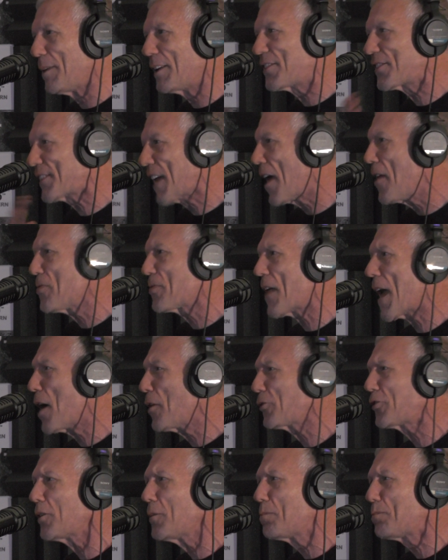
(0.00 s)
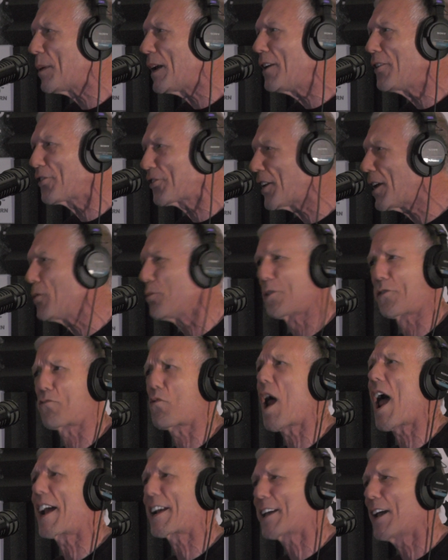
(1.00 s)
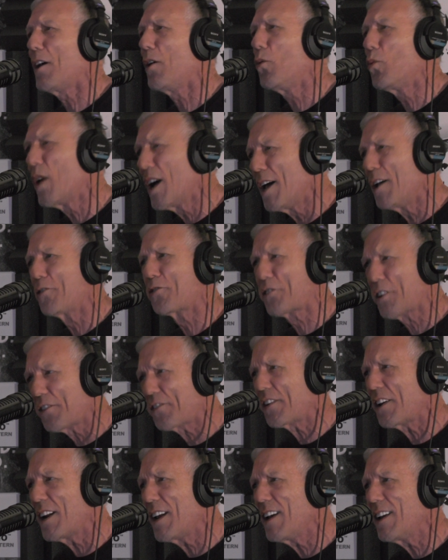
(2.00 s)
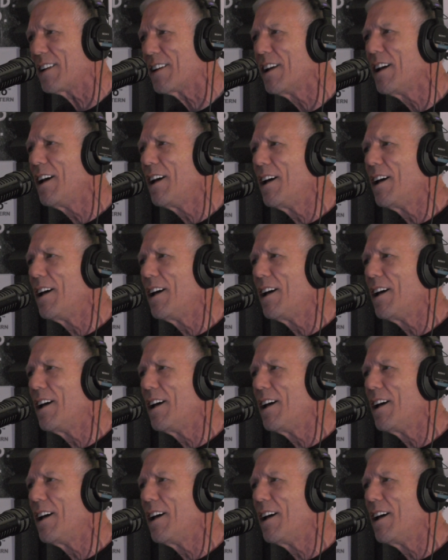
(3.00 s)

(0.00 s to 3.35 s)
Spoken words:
It's 10,000 BC with Raquel Welch, isn't it?